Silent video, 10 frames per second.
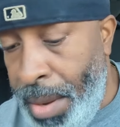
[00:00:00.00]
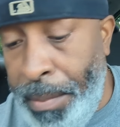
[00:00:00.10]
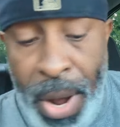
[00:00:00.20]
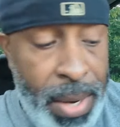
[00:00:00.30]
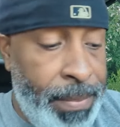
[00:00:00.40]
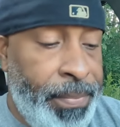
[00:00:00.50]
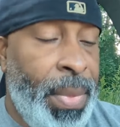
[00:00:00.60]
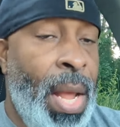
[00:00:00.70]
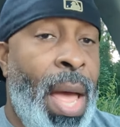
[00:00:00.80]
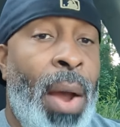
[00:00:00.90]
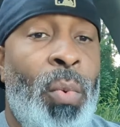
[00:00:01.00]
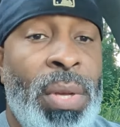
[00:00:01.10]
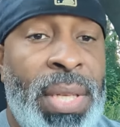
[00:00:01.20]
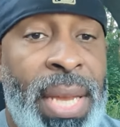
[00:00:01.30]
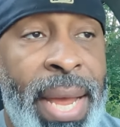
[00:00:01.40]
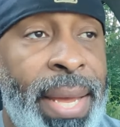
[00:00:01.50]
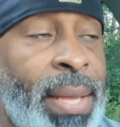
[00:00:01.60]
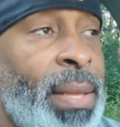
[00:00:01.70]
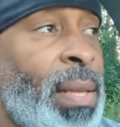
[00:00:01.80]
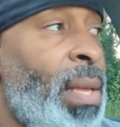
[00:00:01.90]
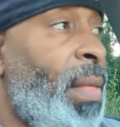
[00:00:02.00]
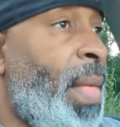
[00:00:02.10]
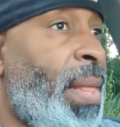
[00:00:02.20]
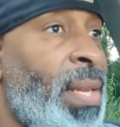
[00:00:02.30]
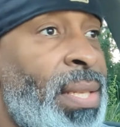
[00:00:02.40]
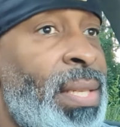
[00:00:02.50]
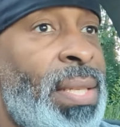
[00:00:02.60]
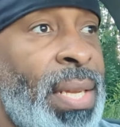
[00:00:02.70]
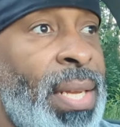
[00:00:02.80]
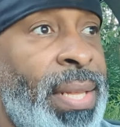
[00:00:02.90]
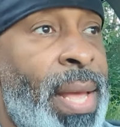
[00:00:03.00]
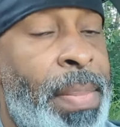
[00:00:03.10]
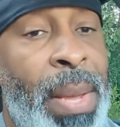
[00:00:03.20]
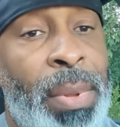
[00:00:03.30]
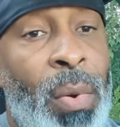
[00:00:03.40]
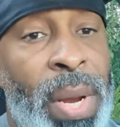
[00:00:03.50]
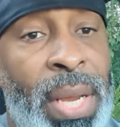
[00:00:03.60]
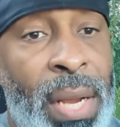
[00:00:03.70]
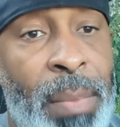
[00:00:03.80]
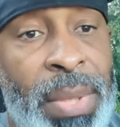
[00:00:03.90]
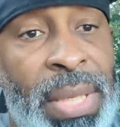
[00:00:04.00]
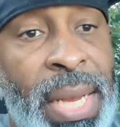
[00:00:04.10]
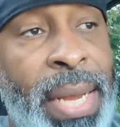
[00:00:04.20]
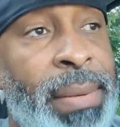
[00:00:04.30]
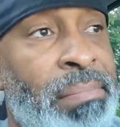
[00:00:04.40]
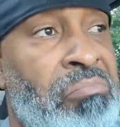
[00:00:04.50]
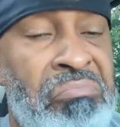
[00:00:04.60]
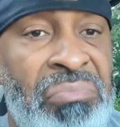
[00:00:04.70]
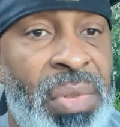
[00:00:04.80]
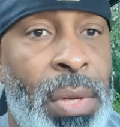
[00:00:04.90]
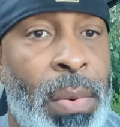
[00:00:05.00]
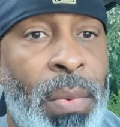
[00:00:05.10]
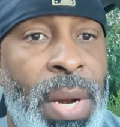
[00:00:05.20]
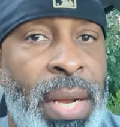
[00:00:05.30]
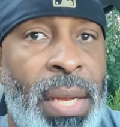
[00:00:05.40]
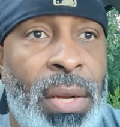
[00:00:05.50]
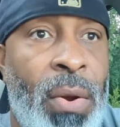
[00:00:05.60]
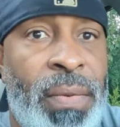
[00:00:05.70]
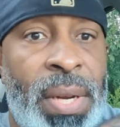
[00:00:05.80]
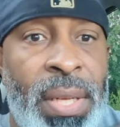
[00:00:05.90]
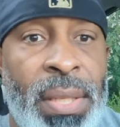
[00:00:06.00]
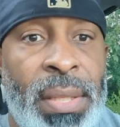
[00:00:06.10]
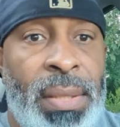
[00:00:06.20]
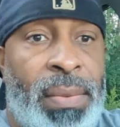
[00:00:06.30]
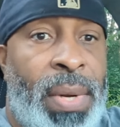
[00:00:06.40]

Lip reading: But I will say that people are waking up and saying, you know what, we're not going to go for this.